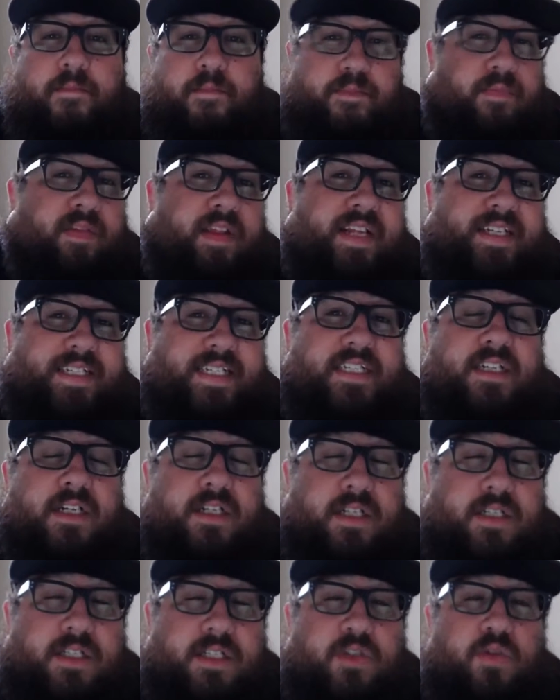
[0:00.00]
this is
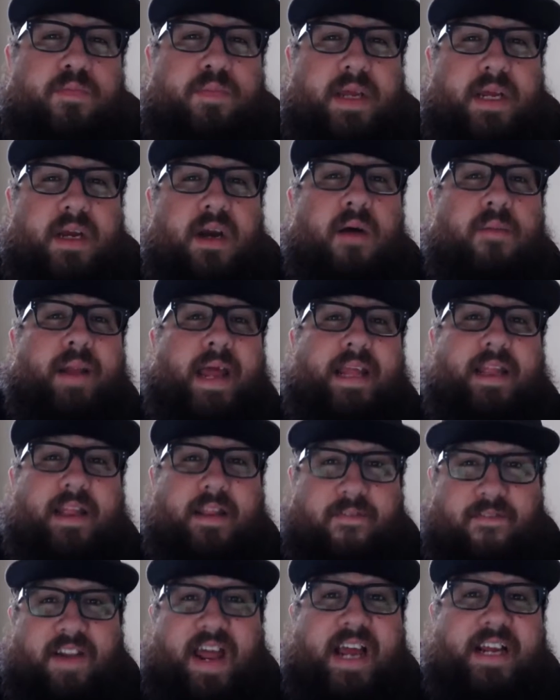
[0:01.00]
gonna soon become like the
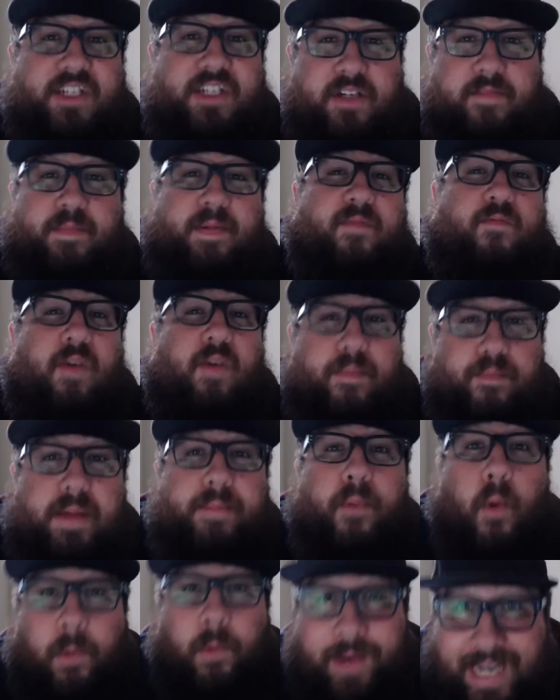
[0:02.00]
flagship of what
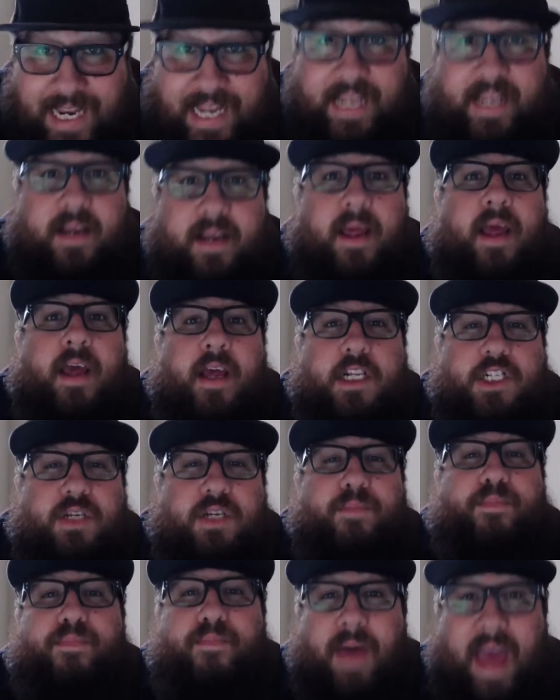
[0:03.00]
people need to
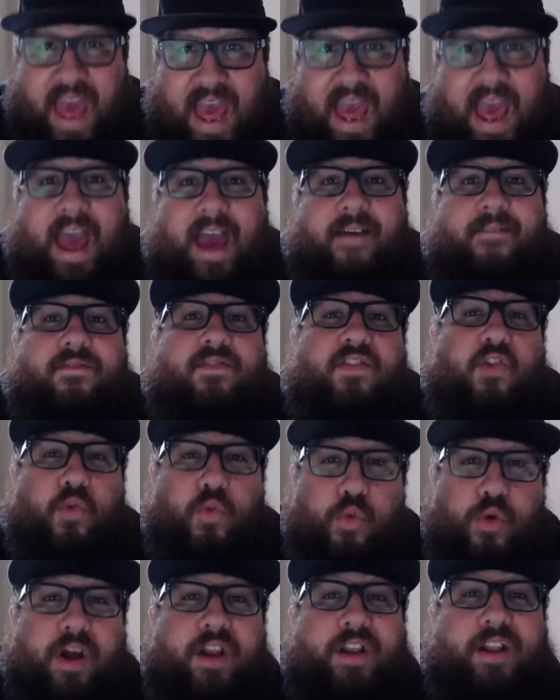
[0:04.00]
have to
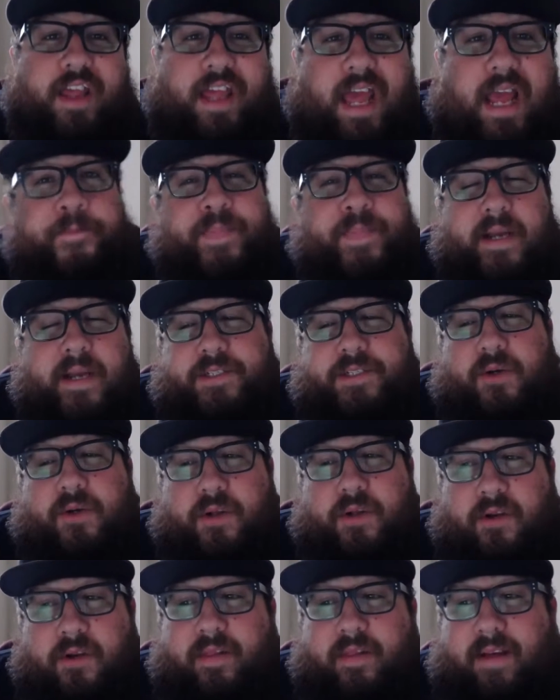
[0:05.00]
run the game. So
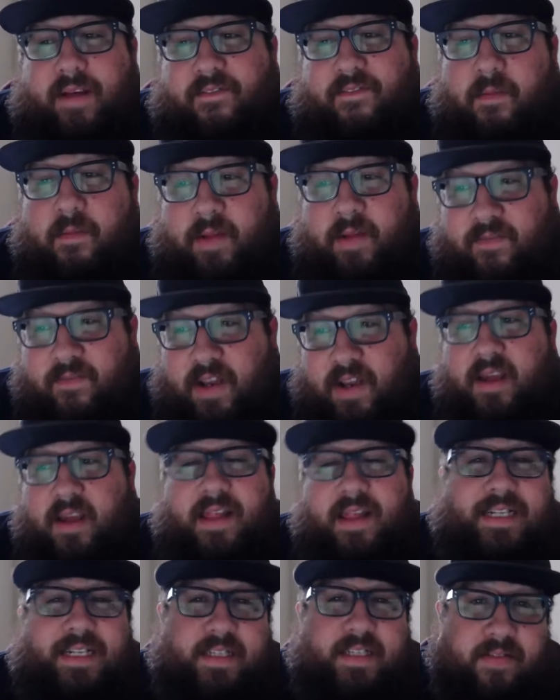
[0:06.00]
that from Nvidia,
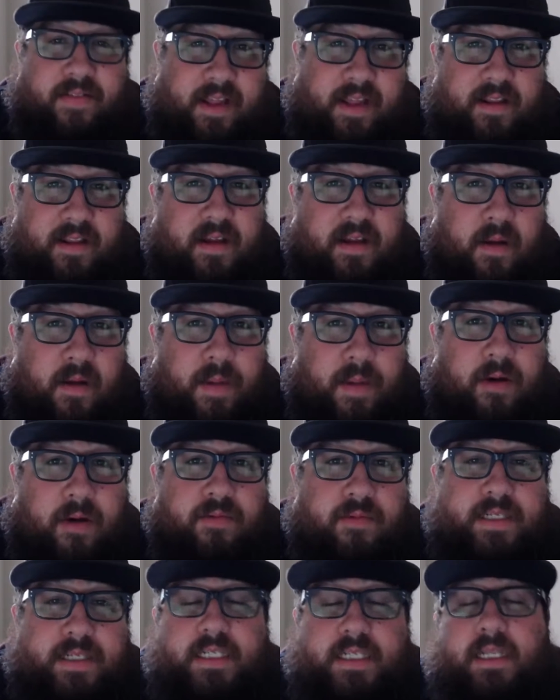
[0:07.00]
that's the thing to come out
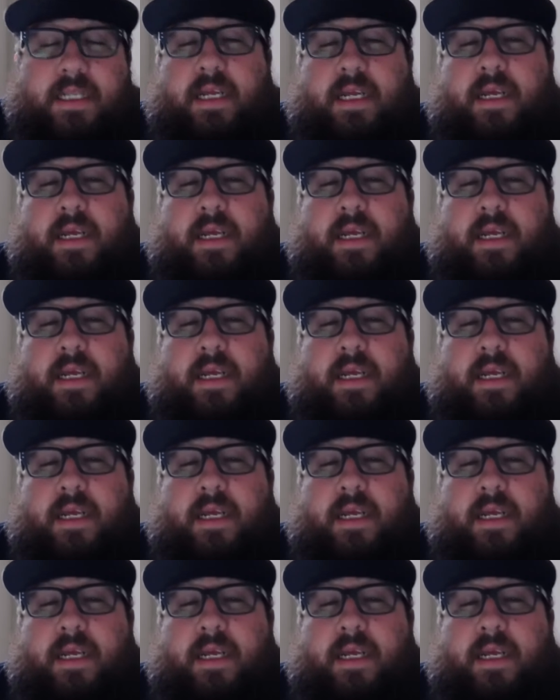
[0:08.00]
recently.